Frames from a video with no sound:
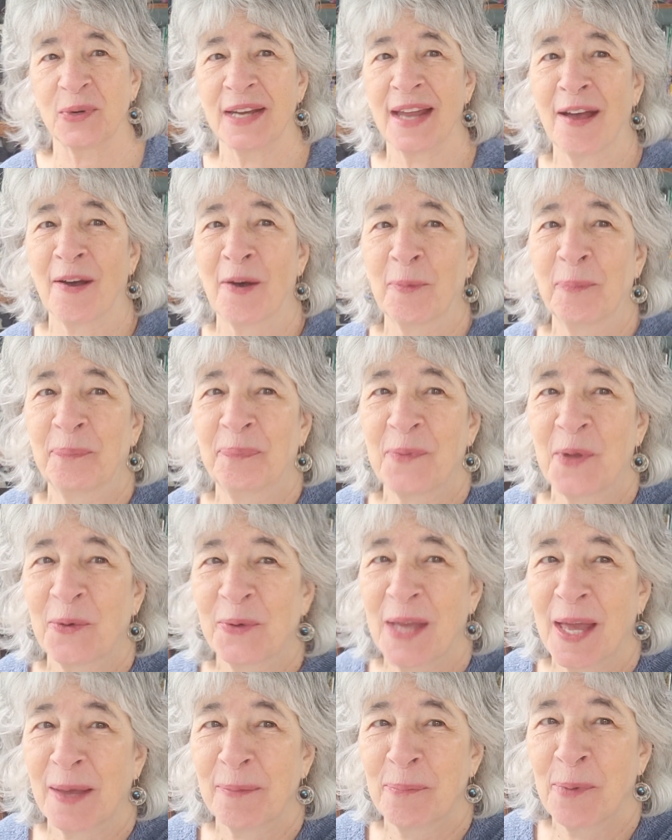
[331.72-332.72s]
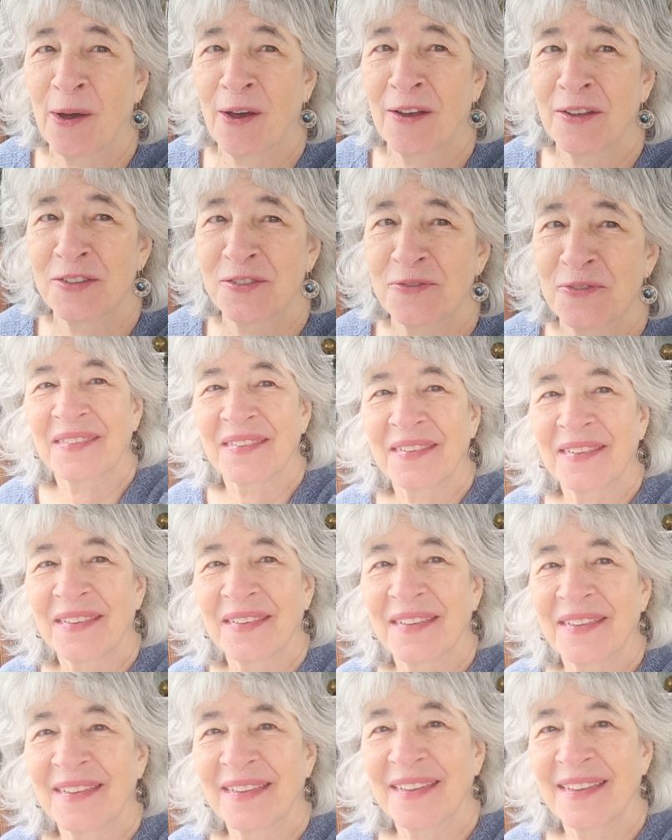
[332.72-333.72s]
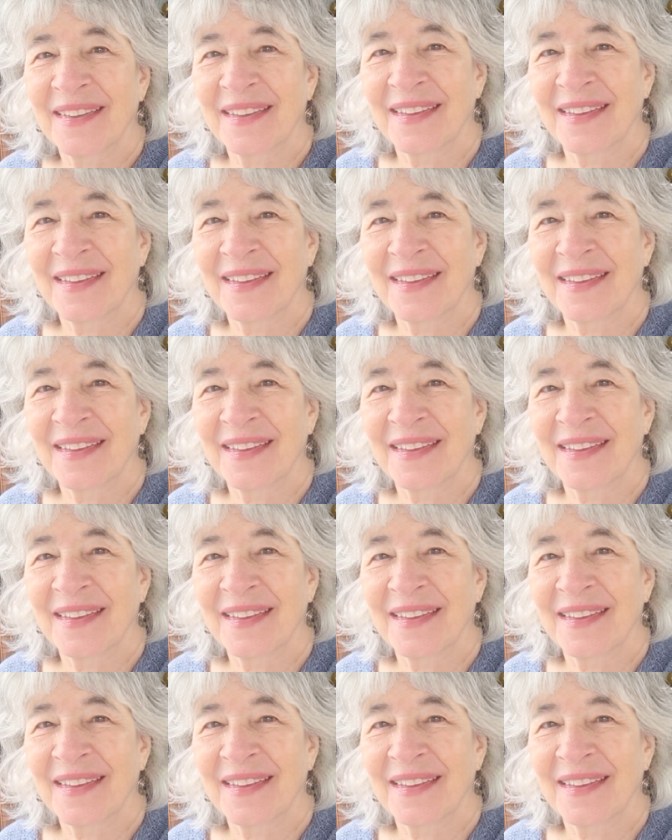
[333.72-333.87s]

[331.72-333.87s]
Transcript: would help. Okay, pause for coughing.